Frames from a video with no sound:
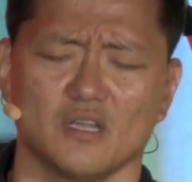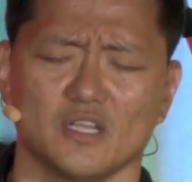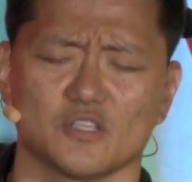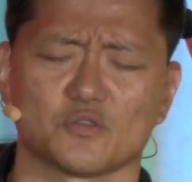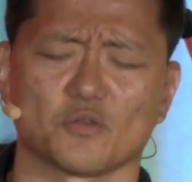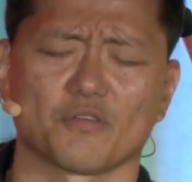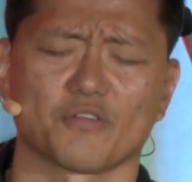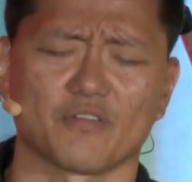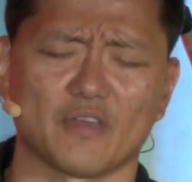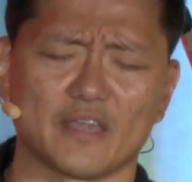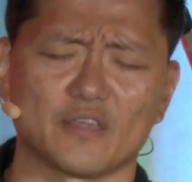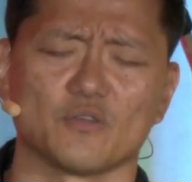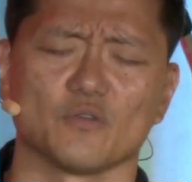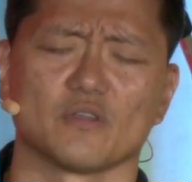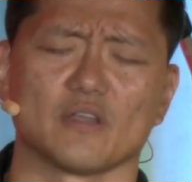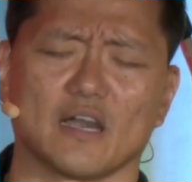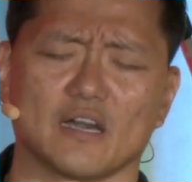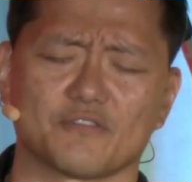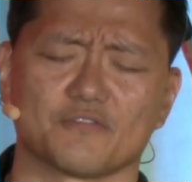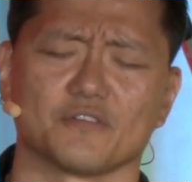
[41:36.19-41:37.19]
So thank you,
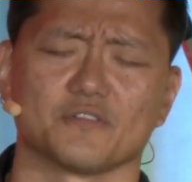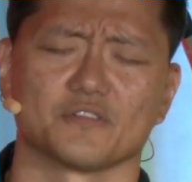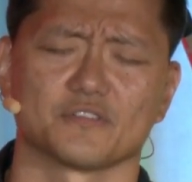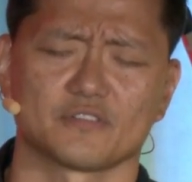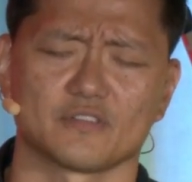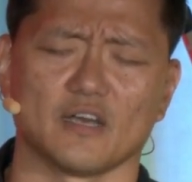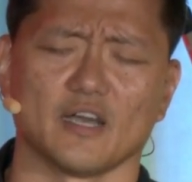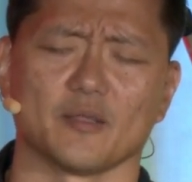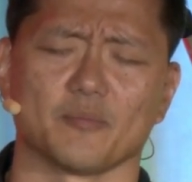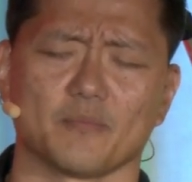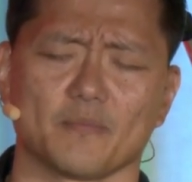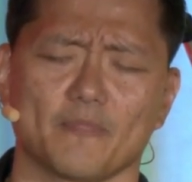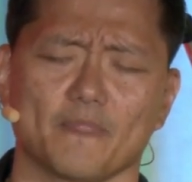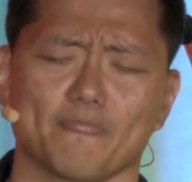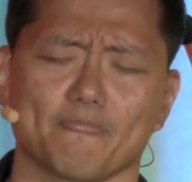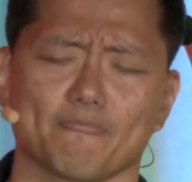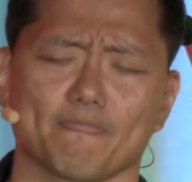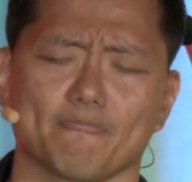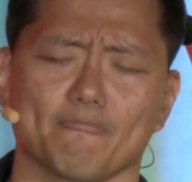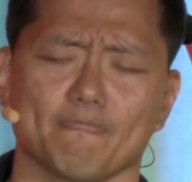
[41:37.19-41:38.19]
God, for this
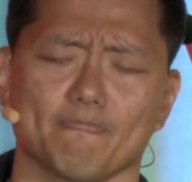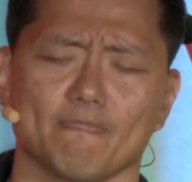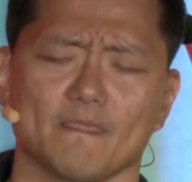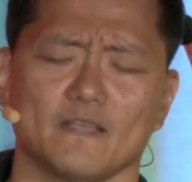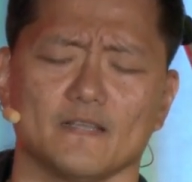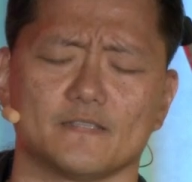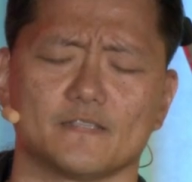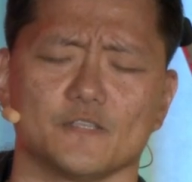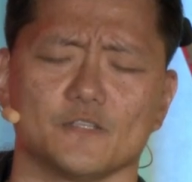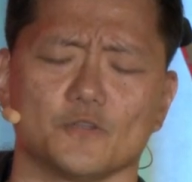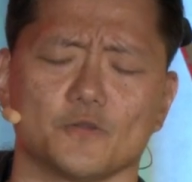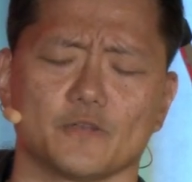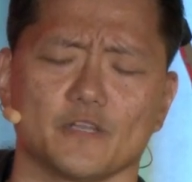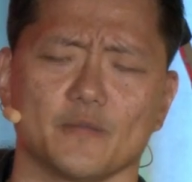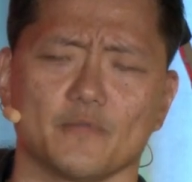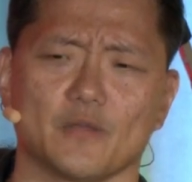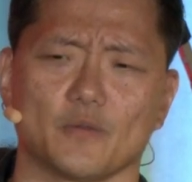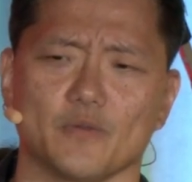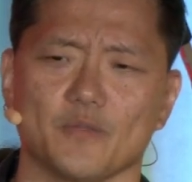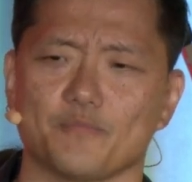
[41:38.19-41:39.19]
time. It's in your
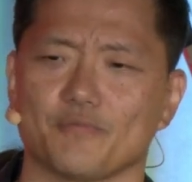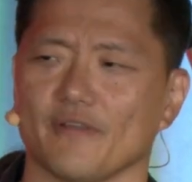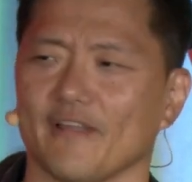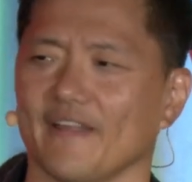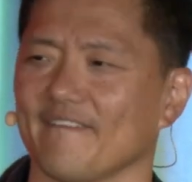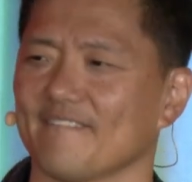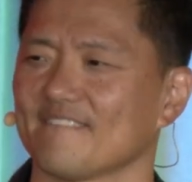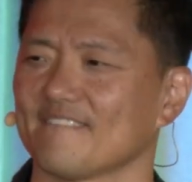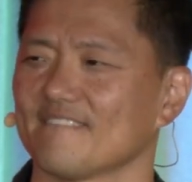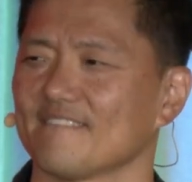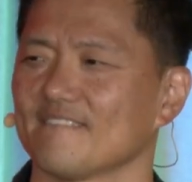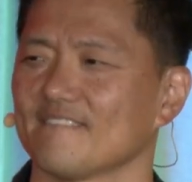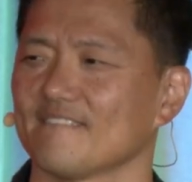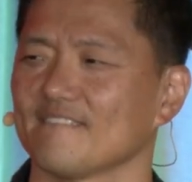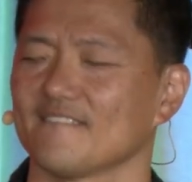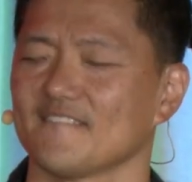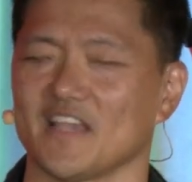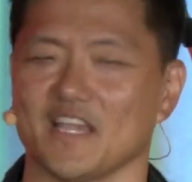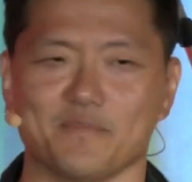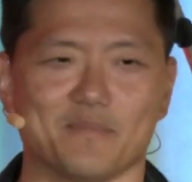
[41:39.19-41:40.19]
name that we pray.
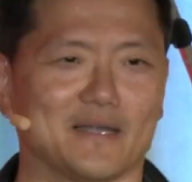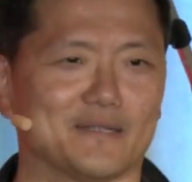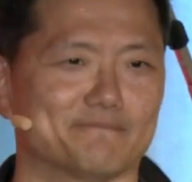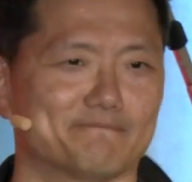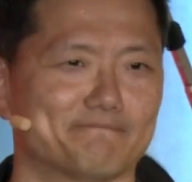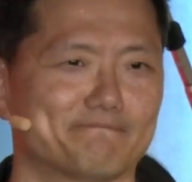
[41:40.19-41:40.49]
Amen.